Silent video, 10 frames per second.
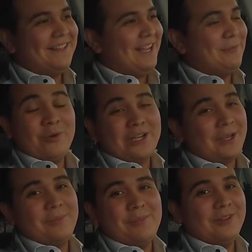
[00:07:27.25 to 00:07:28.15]
and more
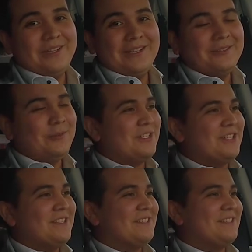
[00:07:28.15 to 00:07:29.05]
capability, which
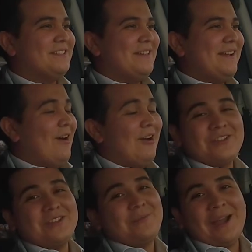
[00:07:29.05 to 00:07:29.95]
is
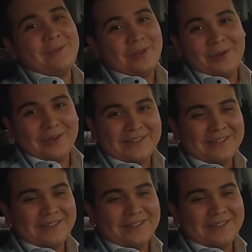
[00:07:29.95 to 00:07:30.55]
honestly mind-blowing.